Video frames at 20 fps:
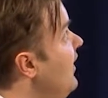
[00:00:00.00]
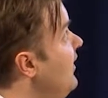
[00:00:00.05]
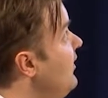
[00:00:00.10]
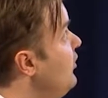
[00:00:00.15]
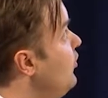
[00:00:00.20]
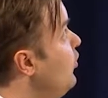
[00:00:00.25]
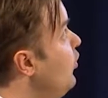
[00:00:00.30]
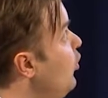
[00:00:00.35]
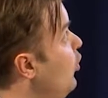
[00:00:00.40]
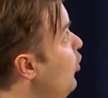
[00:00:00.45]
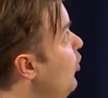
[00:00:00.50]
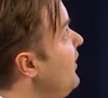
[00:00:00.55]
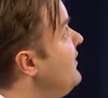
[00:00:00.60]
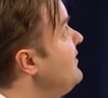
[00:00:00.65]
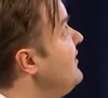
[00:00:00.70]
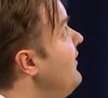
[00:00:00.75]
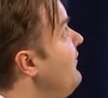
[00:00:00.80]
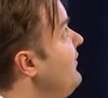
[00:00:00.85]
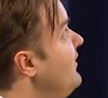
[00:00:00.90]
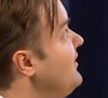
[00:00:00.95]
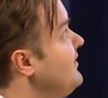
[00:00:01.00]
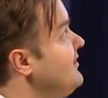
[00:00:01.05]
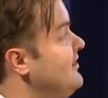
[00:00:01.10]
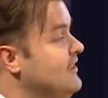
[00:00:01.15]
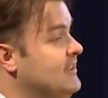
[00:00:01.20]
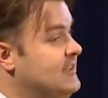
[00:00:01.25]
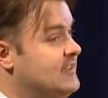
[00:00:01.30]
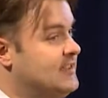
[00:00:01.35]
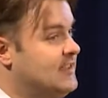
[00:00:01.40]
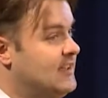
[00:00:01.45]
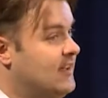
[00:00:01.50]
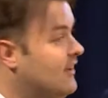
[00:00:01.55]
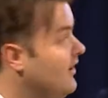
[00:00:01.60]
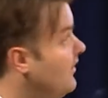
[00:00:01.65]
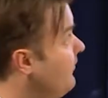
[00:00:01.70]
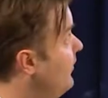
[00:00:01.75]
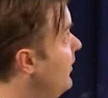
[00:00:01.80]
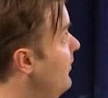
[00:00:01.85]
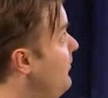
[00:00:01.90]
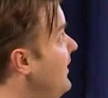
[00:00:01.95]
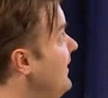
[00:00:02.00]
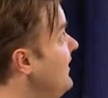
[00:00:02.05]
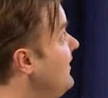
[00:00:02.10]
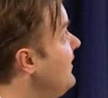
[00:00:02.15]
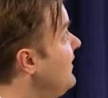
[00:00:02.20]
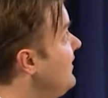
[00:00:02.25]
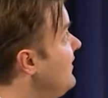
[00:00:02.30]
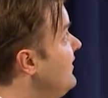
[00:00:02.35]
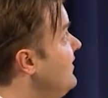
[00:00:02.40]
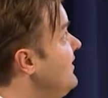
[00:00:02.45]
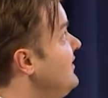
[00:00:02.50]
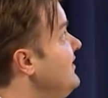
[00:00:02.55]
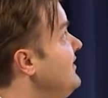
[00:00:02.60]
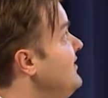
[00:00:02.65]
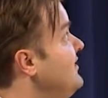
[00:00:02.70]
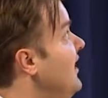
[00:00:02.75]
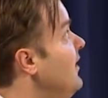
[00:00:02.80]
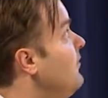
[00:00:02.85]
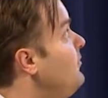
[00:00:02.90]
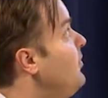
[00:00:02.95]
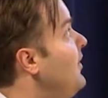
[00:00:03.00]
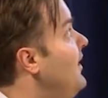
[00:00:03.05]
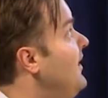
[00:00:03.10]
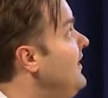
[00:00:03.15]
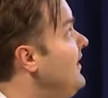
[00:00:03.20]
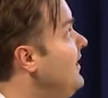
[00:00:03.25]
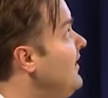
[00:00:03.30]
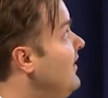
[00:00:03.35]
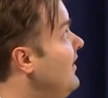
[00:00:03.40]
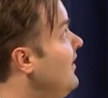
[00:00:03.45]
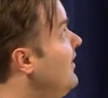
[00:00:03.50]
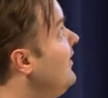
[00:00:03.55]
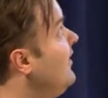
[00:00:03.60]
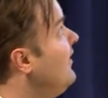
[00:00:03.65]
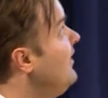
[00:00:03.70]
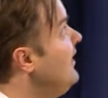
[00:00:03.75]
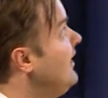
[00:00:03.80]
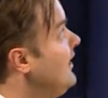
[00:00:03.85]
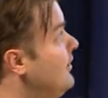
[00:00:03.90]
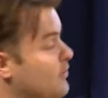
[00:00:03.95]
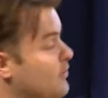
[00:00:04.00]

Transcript: you always have a big disease outbreak. It